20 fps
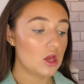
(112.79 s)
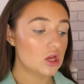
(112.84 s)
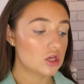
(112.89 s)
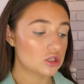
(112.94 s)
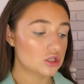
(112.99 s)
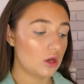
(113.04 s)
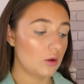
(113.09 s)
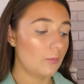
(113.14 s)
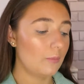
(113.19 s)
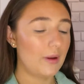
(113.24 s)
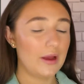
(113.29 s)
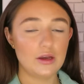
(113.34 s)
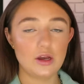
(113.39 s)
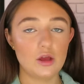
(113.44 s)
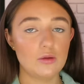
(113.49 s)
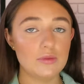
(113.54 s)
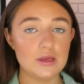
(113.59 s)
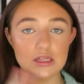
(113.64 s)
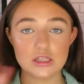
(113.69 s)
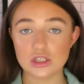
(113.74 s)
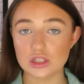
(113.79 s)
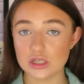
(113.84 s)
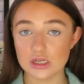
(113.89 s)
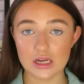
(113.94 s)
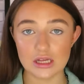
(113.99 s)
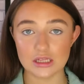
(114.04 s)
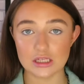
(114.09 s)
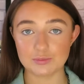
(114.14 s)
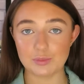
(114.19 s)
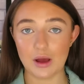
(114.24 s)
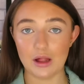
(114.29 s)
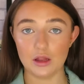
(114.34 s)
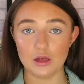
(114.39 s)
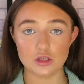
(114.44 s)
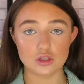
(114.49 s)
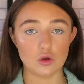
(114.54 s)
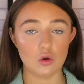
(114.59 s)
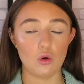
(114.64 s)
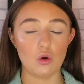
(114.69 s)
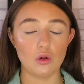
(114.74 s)
So by no means do you need this palette
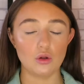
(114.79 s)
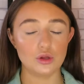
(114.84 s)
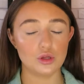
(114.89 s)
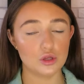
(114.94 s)
at all.